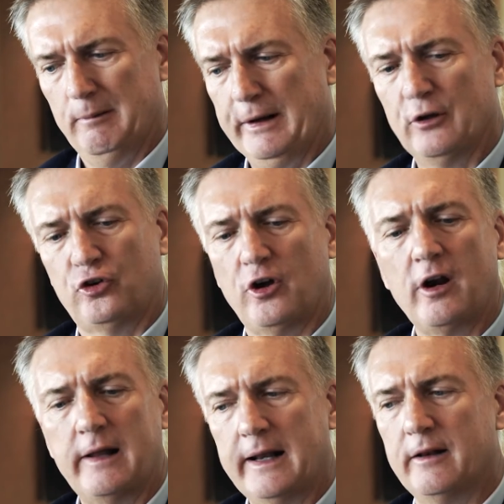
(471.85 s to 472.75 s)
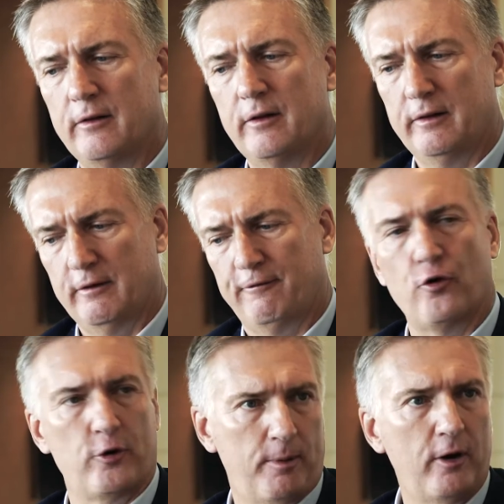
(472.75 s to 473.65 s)
consolidated the
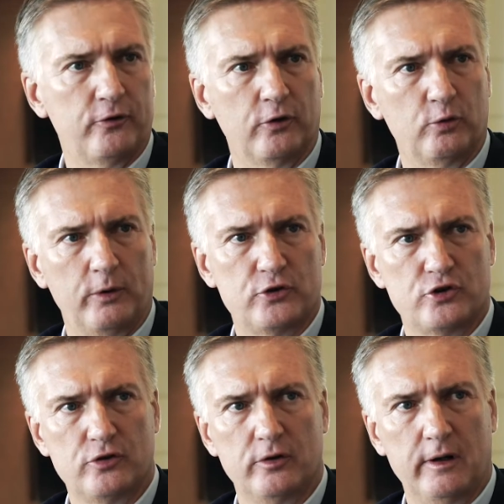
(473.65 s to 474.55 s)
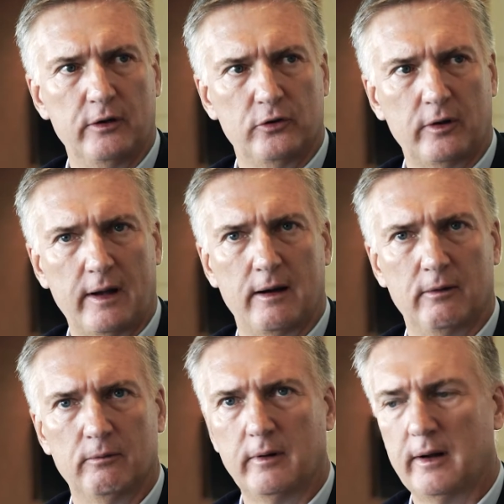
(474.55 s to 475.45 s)
4 deposits, which is
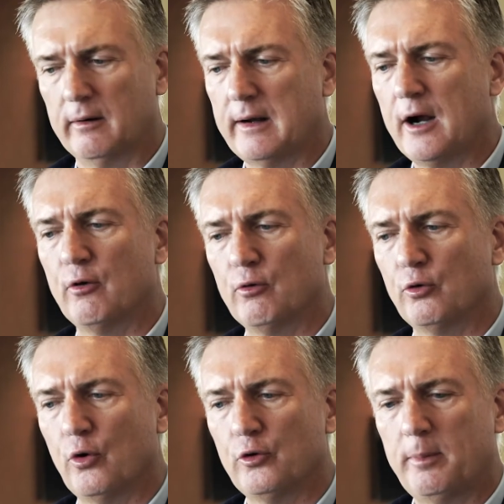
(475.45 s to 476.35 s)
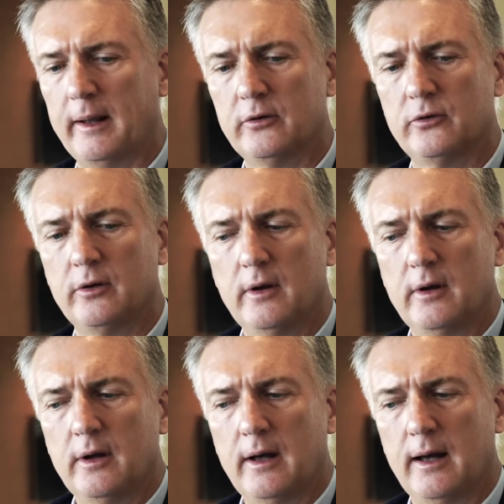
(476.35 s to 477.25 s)
our current resource base,
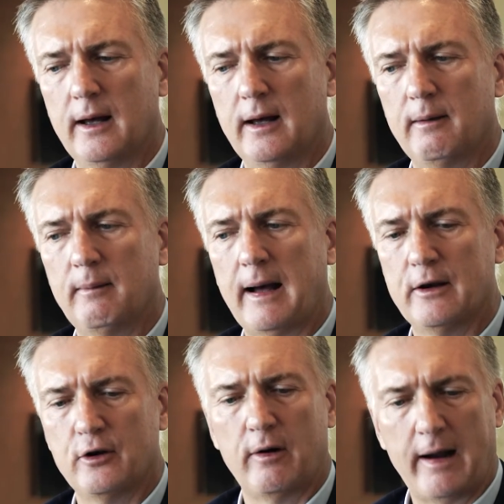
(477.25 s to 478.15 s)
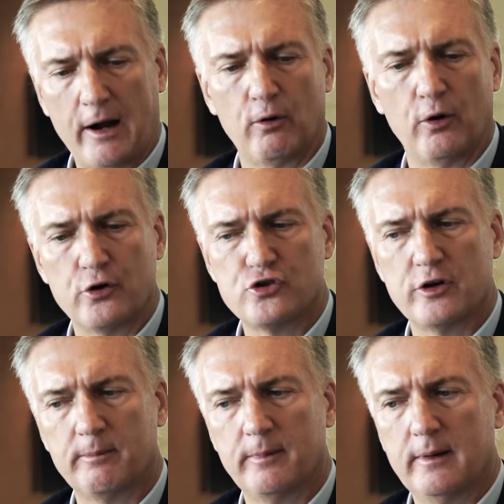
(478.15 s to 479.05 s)
under our
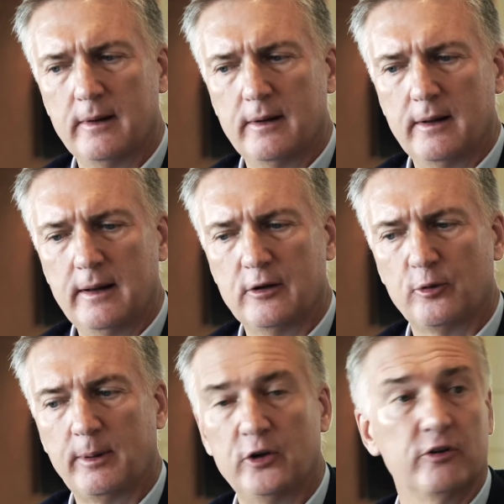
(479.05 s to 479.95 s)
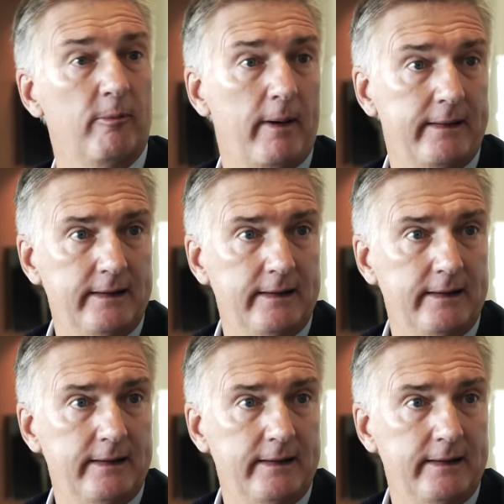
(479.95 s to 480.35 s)
ownership in the space of about